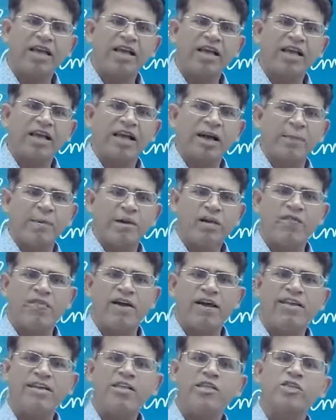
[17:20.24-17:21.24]
Couple of
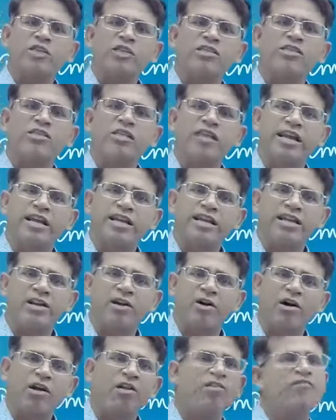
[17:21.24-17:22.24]
additions later
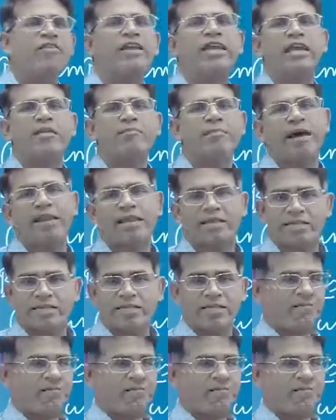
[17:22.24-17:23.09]
on we can manage.